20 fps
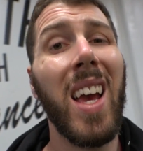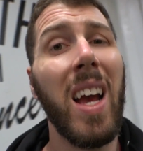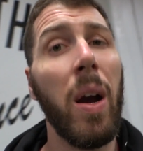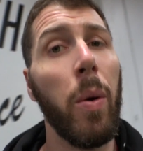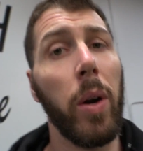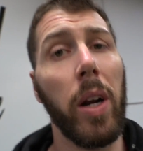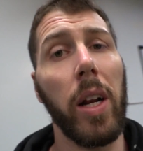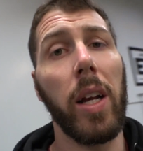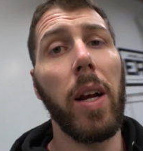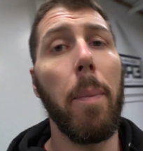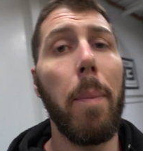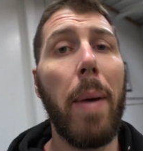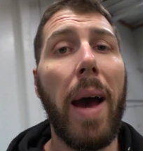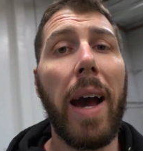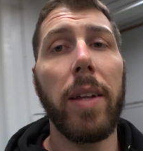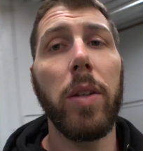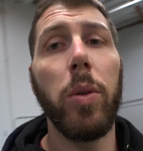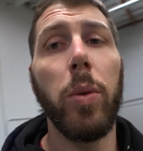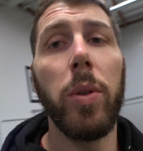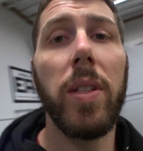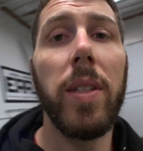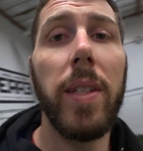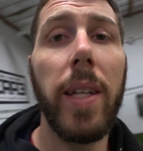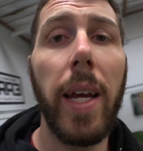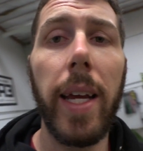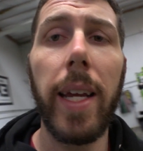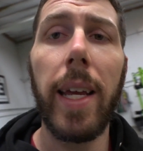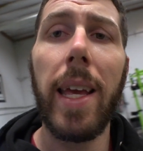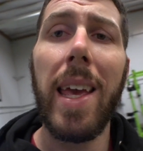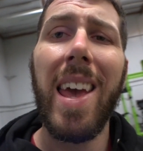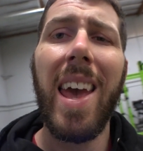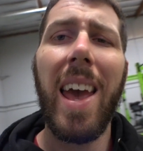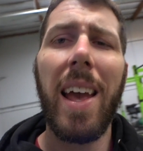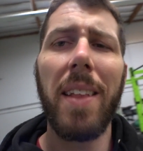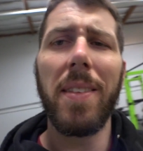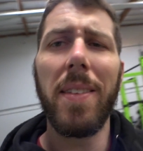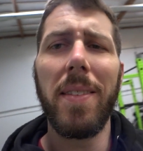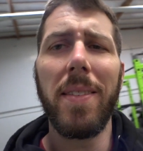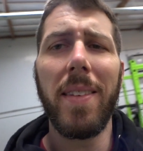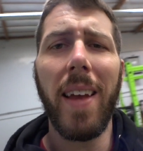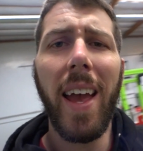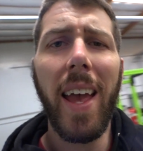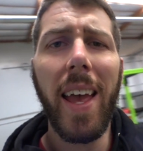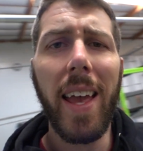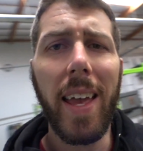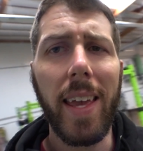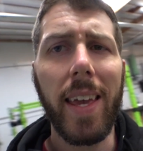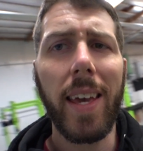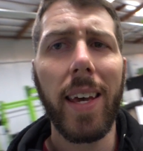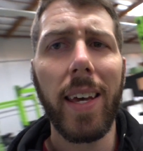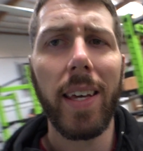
We're going to come back to it today, and today